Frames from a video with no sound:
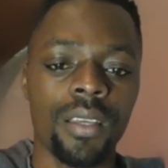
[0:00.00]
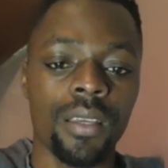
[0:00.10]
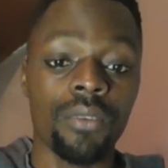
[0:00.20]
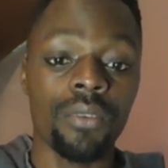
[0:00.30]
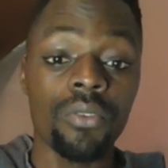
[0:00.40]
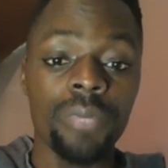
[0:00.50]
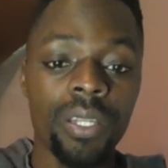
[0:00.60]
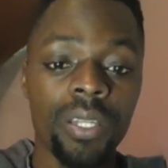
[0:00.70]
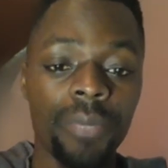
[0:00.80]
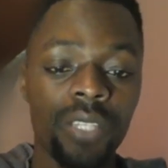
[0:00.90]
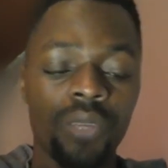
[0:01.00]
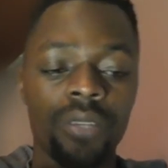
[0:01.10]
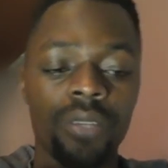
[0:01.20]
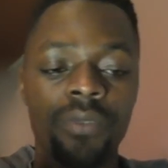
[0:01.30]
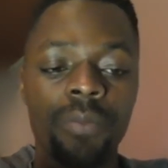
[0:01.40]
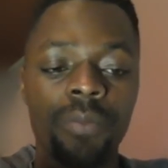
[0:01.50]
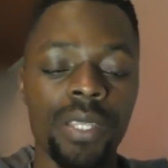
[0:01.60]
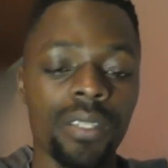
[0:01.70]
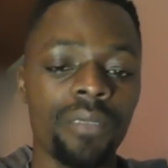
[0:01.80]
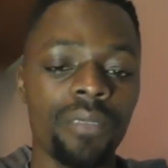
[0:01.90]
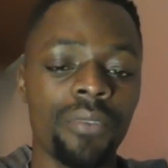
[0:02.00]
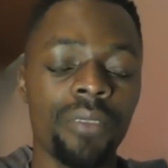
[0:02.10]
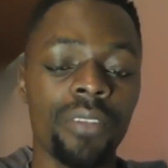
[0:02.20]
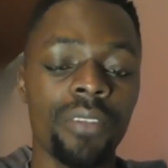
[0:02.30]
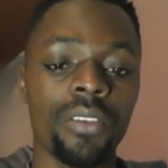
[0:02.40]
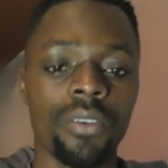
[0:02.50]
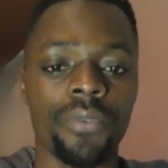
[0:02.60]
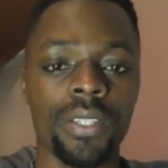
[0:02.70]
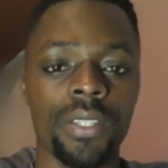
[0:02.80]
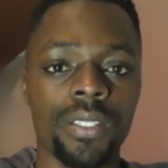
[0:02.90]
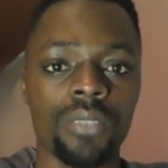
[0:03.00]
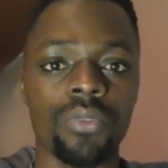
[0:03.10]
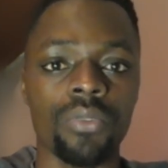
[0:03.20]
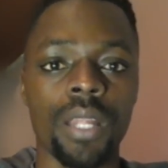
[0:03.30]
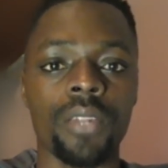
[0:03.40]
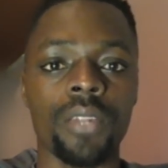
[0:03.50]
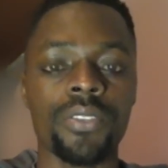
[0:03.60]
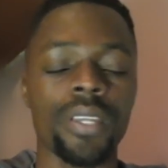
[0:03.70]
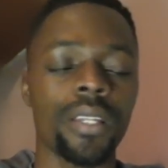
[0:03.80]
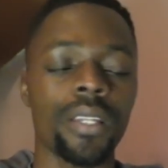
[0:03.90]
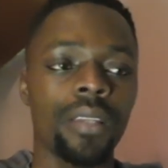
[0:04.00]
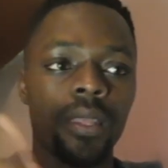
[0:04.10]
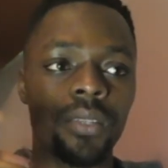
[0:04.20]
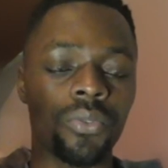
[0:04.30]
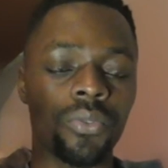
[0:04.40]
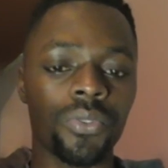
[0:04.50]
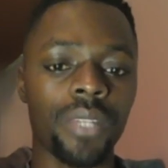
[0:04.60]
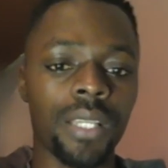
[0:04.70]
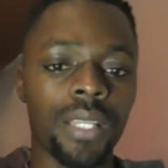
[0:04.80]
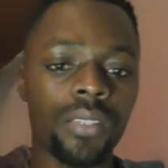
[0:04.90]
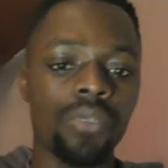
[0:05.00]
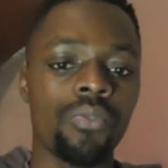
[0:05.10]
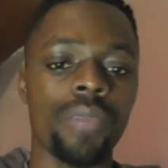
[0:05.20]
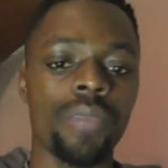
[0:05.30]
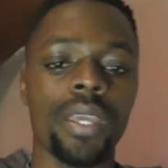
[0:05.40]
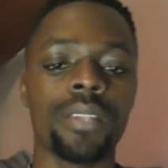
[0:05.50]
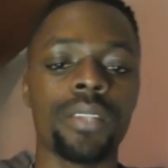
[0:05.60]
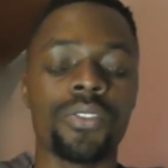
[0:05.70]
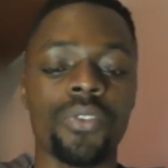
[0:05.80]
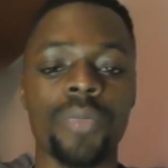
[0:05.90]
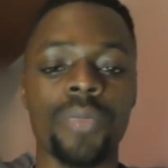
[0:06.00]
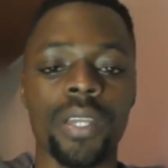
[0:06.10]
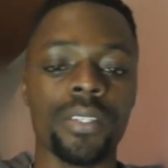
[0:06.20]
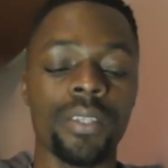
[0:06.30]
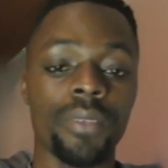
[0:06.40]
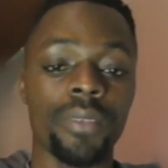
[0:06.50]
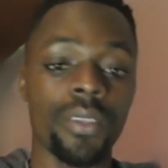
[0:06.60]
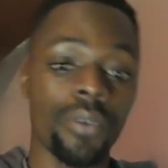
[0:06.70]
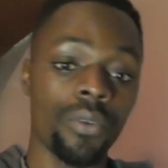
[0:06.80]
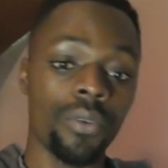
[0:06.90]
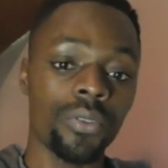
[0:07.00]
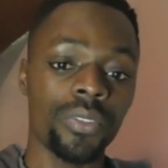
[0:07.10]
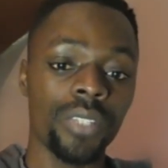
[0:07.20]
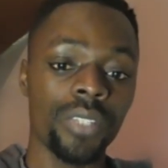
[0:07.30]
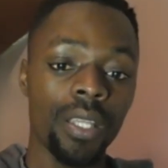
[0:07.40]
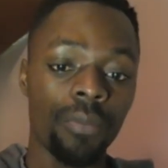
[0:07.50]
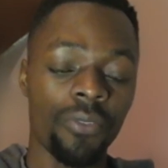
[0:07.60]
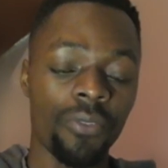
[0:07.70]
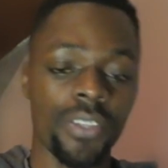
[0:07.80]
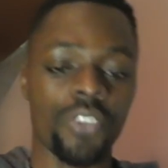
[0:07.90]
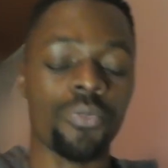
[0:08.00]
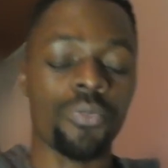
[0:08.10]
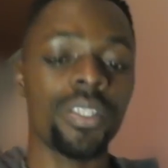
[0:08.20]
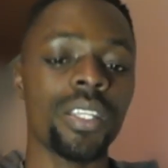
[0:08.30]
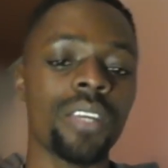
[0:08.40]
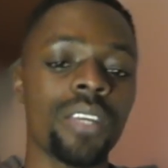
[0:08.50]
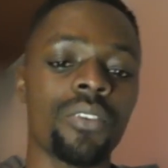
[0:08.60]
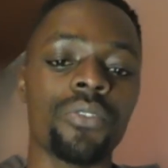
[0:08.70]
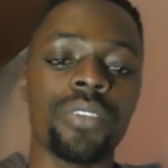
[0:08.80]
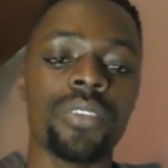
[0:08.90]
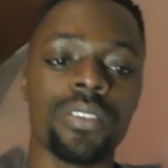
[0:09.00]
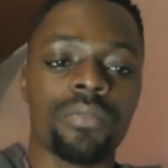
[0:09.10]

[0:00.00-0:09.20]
Google Meet remains one of the best and free video conferencing tool alongside other tools like Zoom and StreamYard. Whether you are hosting a professional meeting or you're just